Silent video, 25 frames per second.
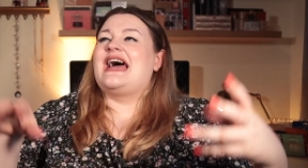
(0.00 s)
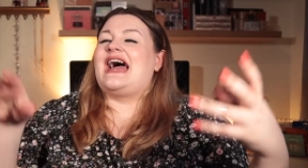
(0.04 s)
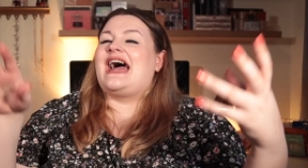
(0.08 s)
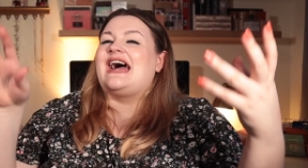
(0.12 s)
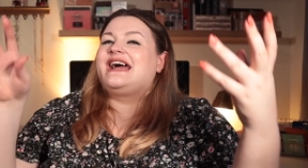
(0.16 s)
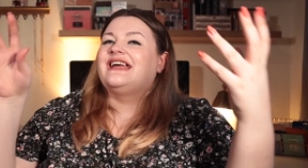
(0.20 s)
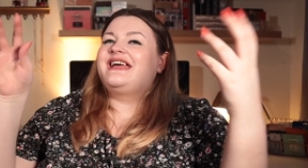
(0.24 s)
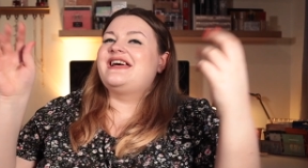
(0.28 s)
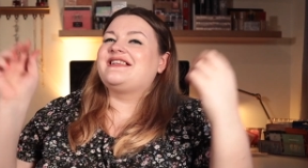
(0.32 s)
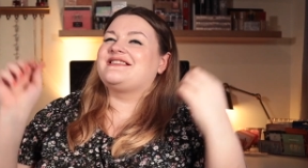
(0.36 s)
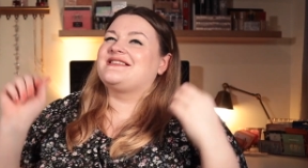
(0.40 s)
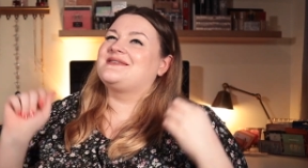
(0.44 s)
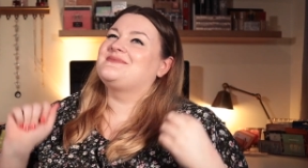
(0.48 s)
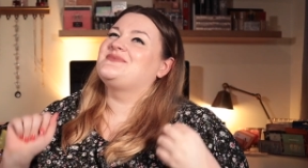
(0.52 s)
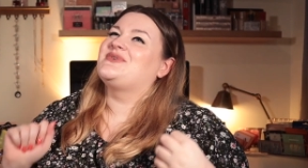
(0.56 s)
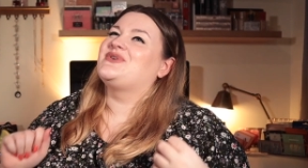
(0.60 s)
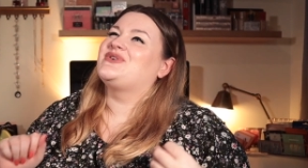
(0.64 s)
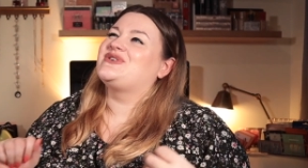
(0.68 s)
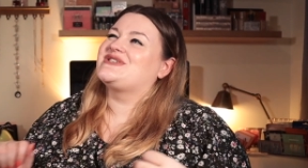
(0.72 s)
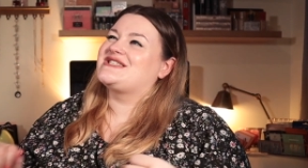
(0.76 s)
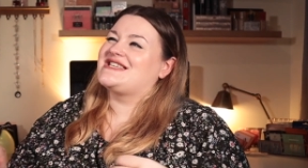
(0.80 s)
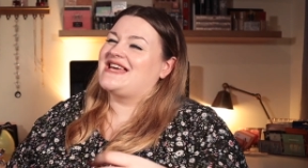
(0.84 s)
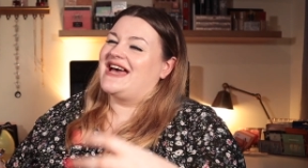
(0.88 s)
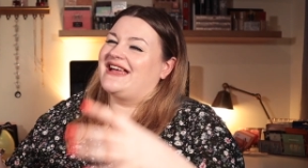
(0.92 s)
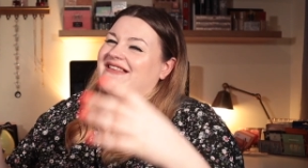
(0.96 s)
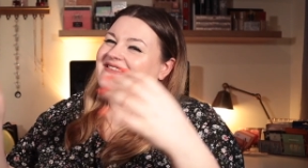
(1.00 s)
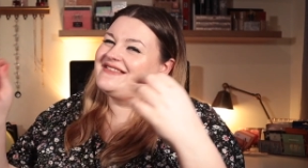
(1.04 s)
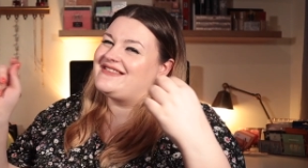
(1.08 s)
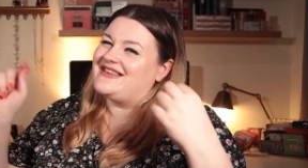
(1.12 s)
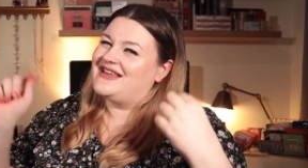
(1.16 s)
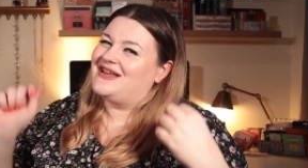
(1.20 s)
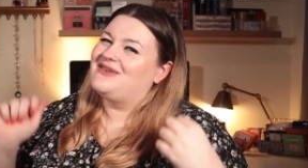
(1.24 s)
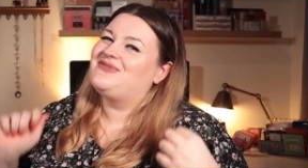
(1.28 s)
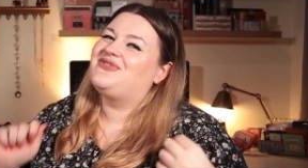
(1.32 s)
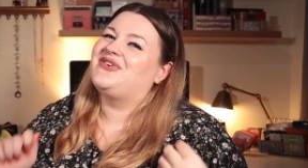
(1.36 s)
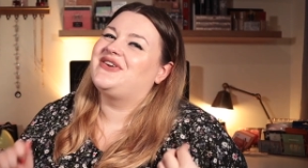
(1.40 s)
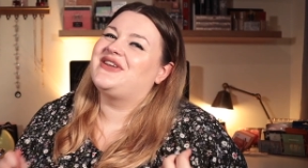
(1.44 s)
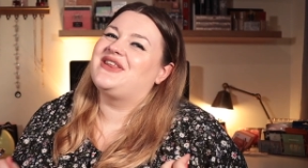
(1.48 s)
and get some water and
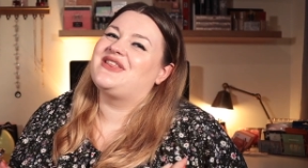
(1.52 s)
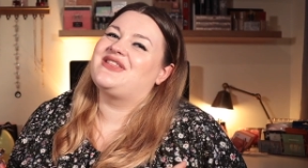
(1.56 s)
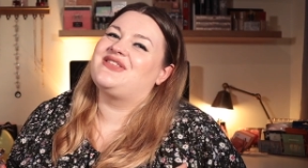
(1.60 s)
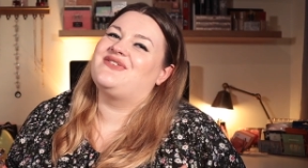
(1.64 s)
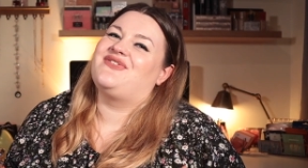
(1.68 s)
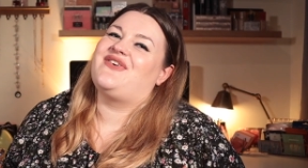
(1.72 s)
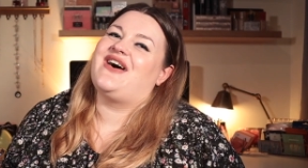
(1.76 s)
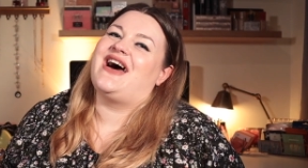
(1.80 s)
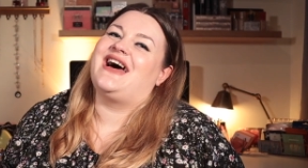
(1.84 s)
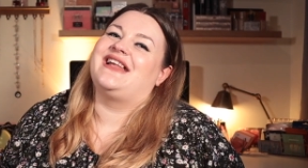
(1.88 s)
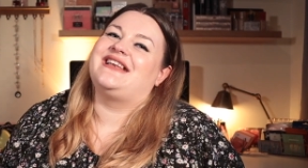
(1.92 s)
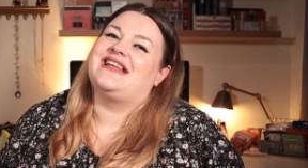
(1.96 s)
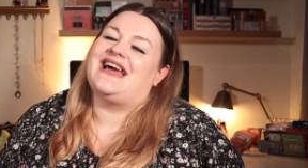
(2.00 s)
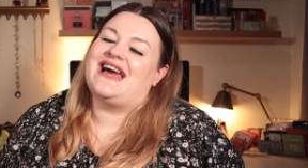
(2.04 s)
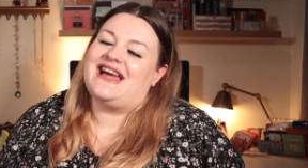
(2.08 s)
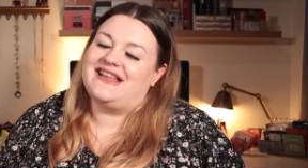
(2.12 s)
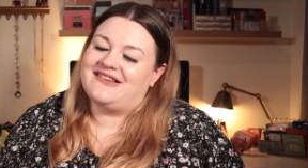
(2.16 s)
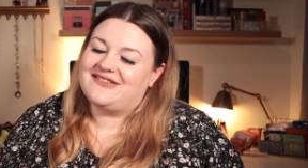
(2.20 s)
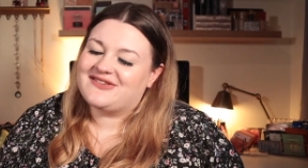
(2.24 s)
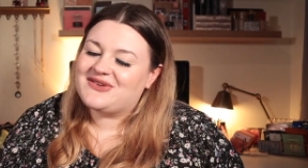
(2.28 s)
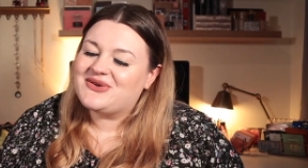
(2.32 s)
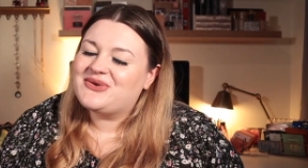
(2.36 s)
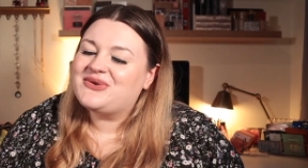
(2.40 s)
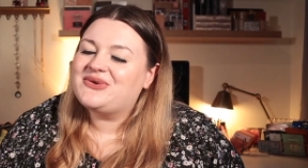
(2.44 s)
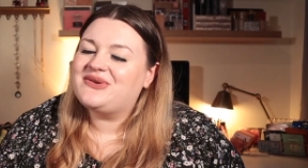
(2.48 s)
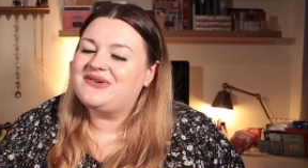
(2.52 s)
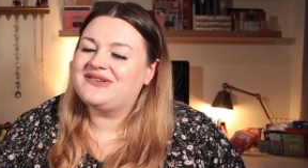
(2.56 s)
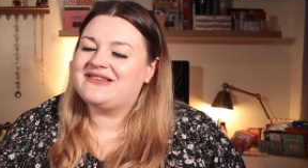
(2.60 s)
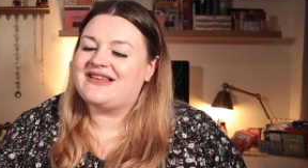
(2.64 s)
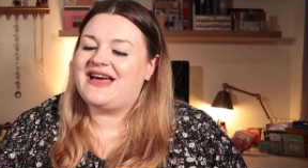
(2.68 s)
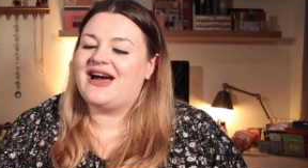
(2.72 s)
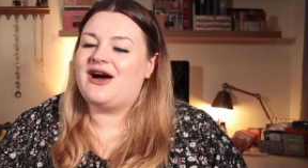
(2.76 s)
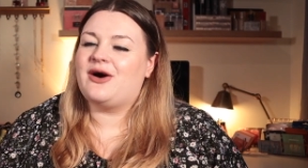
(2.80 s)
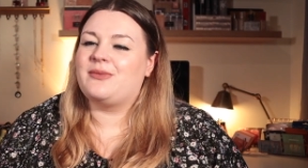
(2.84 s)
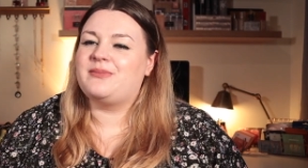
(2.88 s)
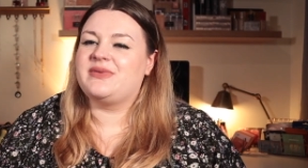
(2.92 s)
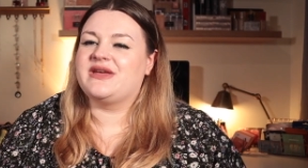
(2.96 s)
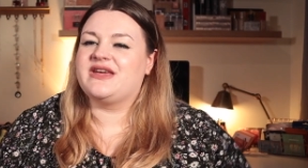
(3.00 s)
sit in front of the fan and cool
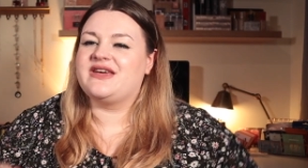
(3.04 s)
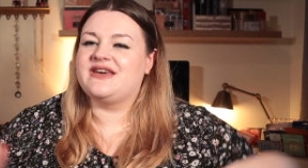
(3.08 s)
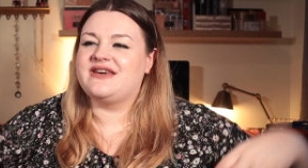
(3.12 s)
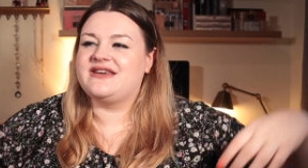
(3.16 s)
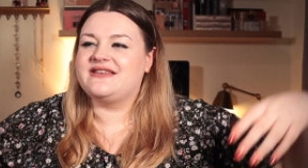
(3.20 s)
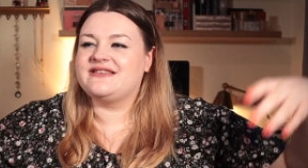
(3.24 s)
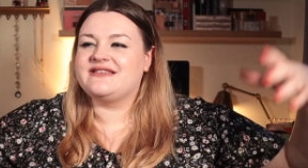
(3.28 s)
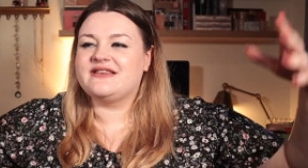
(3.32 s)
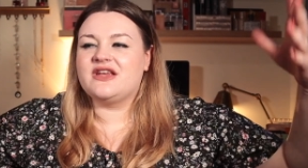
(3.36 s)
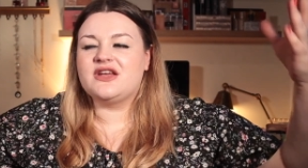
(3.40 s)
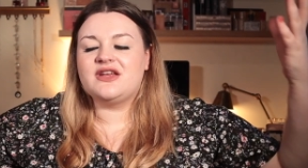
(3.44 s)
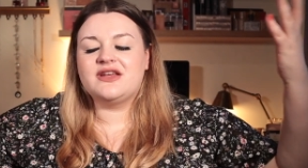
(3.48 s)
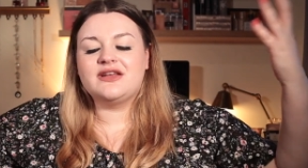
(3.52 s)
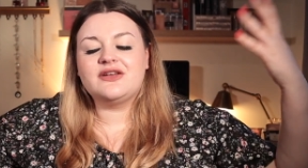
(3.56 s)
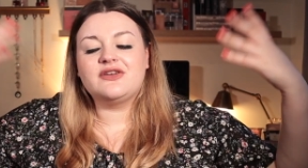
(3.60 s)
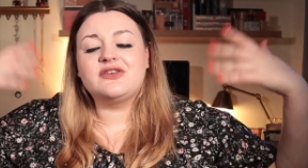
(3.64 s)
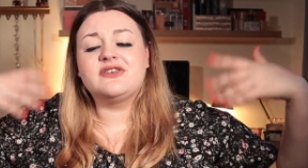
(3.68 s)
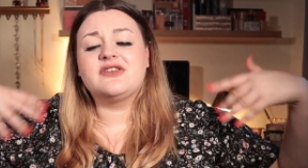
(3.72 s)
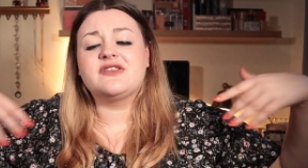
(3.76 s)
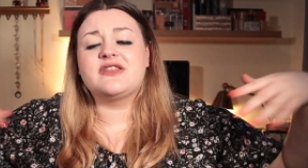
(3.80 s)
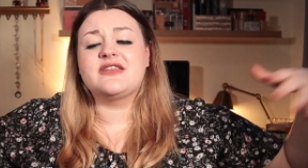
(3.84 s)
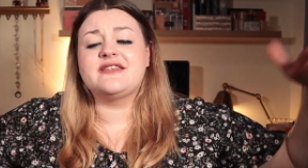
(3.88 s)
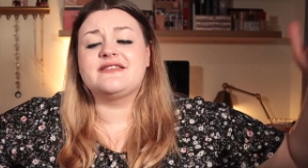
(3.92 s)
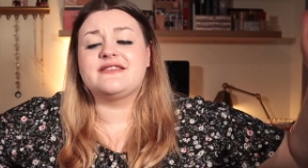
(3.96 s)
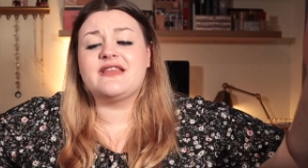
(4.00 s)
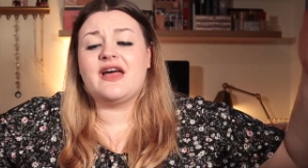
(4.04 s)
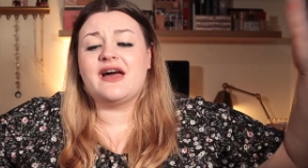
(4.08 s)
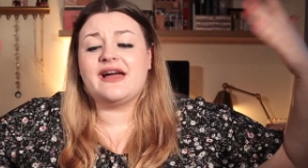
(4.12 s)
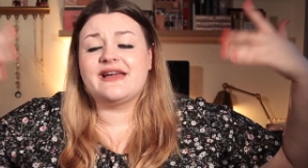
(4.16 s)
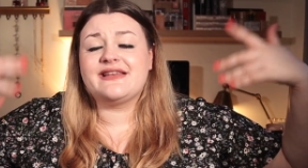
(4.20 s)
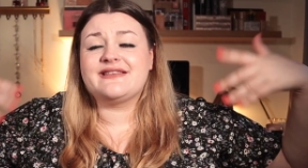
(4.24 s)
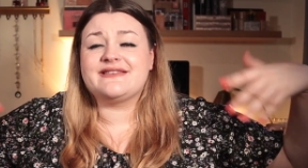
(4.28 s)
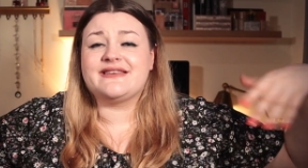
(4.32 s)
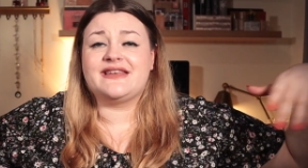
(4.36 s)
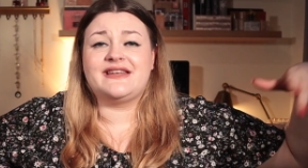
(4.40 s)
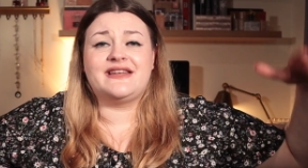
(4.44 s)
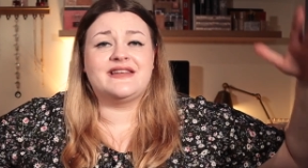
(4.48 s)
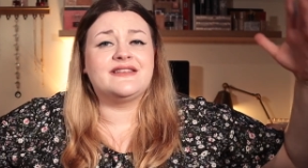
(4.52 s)
down because under these
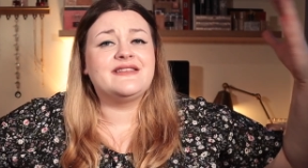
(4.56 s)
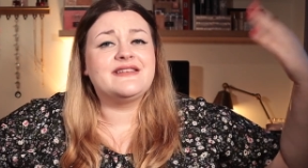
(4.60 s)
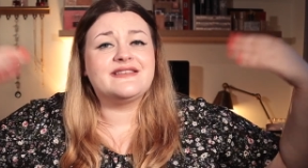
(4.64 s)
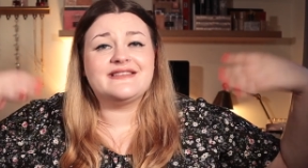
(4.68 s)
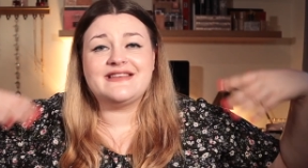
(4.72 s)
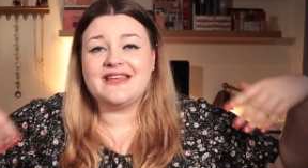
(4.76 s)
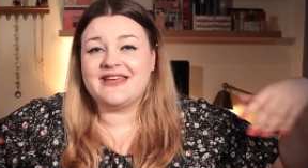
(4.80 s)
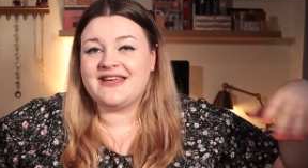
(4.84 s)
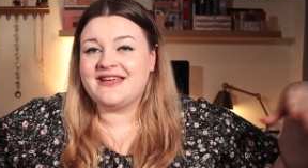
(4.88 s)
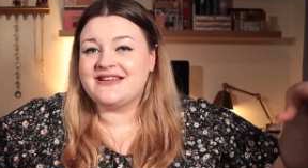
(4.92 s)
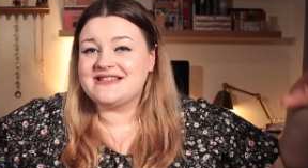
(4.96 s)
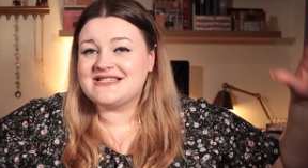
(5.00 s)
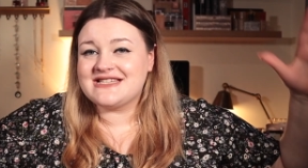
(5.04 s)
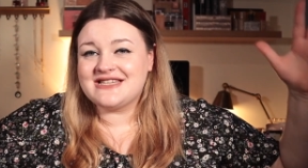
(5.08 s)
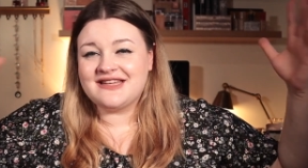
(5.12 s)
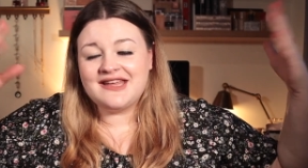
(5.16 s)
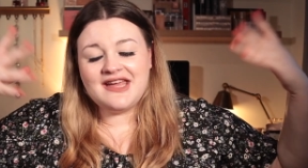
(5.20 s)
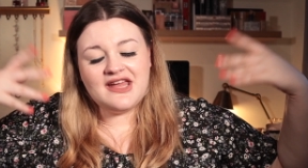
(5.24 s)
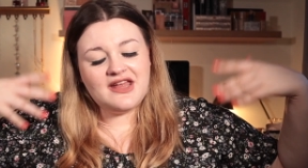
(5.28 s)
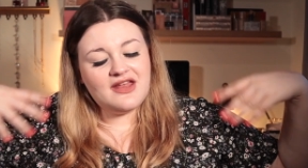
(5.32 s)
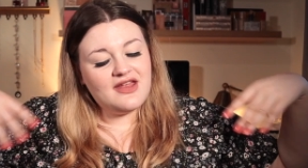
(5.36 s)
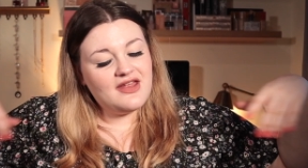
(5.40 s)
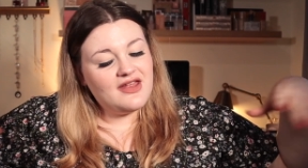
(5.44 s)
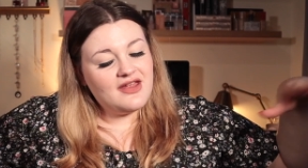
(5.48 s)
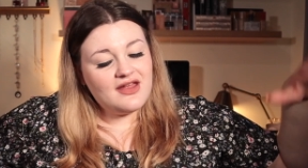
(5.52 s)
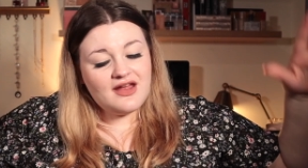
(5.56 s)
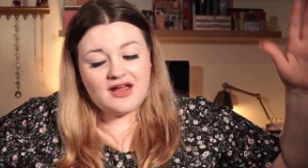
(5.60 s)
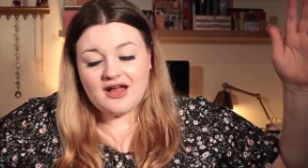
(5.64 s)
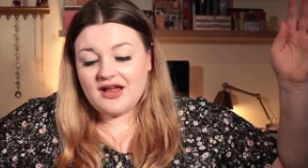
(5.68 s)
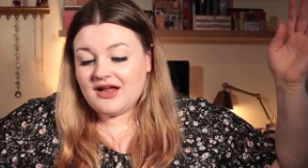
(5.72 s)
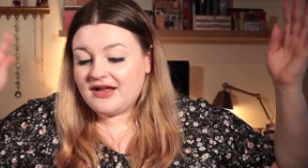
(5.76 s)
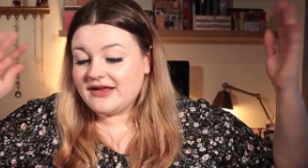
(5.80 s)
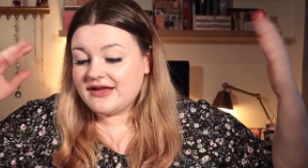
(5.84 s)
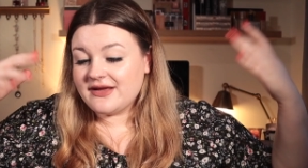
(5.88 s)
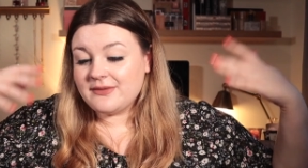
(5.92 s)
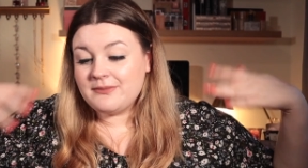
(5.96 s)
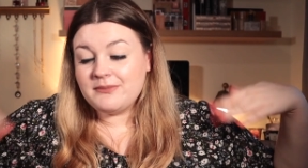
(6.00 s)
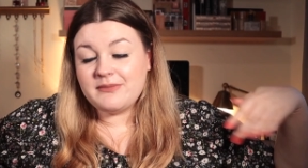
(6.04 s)
lights and in this heat,
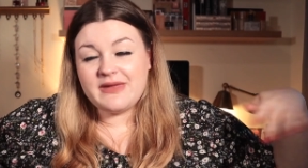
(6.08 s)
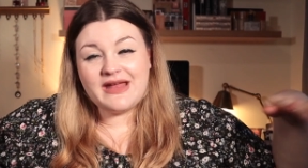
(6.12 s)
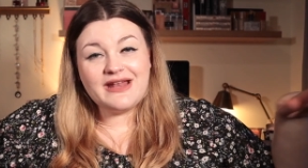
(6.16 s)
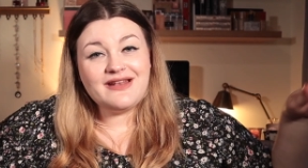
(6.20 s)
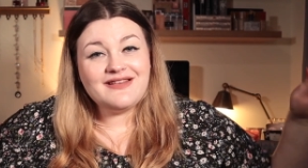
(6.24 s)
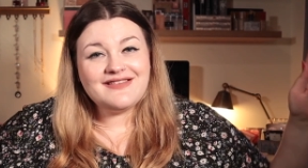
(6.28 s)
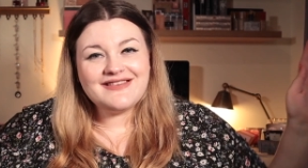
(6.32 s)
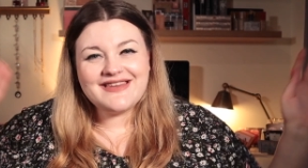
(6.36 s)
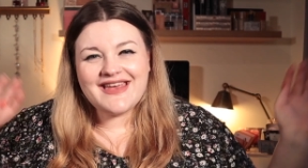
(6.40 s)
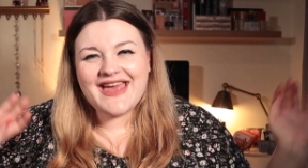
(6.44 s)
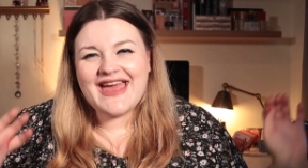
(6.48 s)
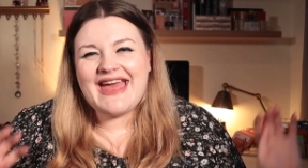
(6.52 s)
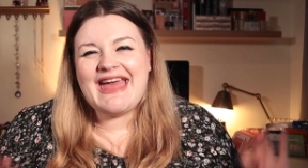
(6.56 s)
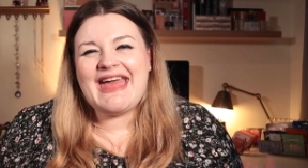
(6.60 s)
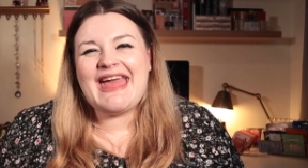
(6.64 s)
I am melting.